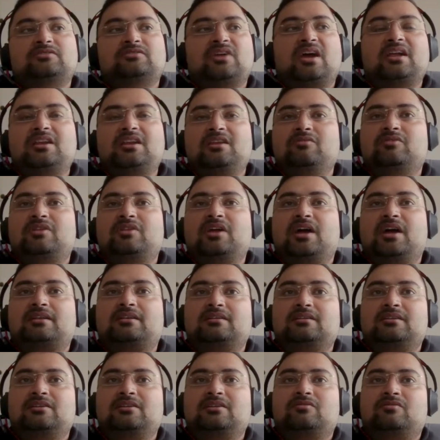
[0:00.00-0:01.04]
So I knew that
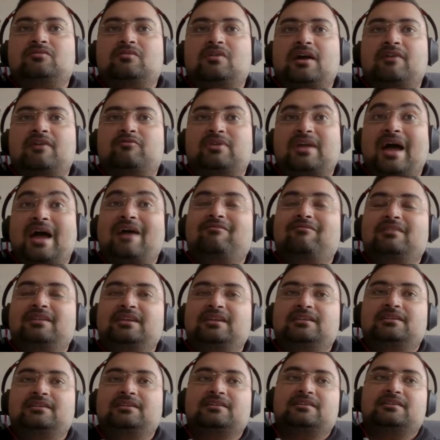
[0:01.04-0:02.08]
I would have
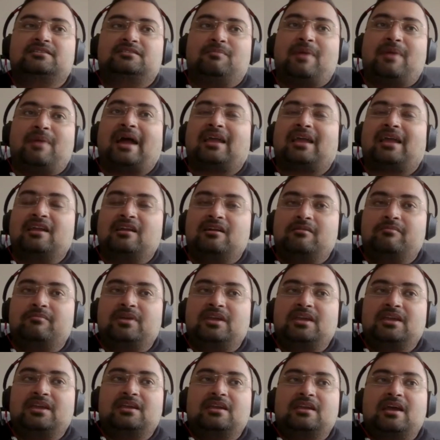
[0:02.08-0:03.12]
leaders backing
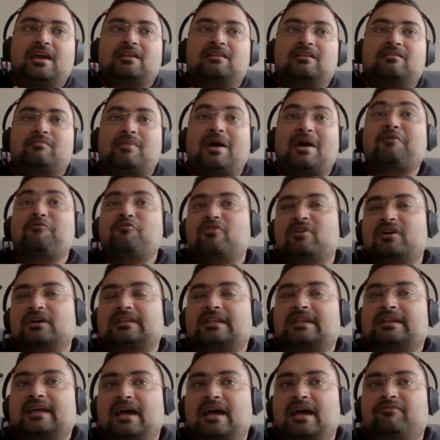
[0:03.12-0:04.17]
me and my
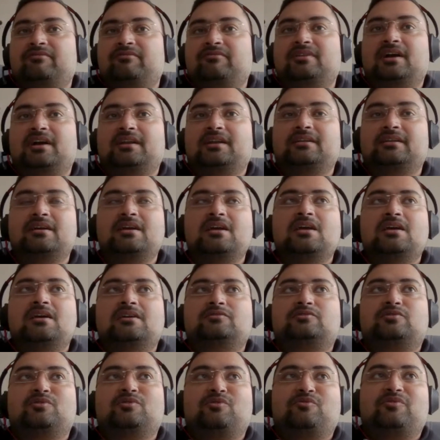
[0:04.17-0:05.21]
work that I have done.
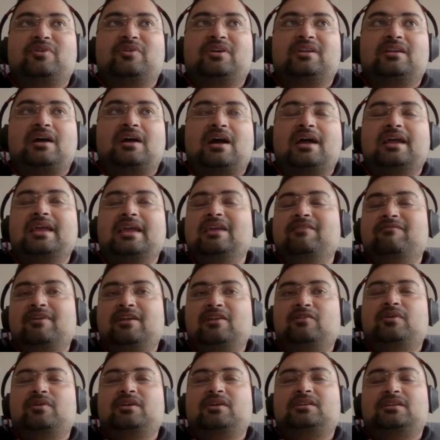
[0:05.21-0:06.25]
So when I
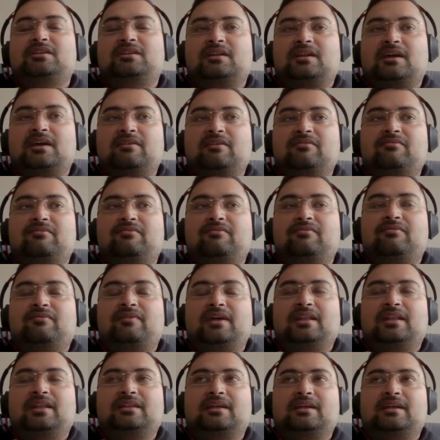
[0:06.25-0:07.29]
evaluated and I
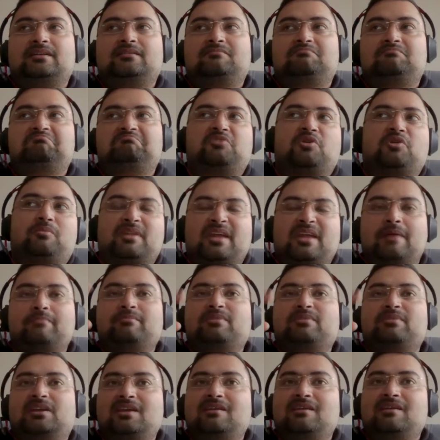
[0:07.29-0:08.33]
felt that probably
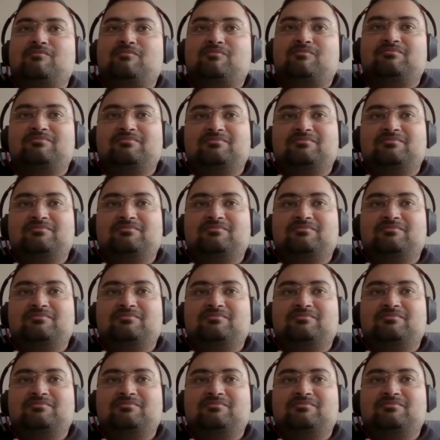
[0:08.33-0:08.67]
I'm ticking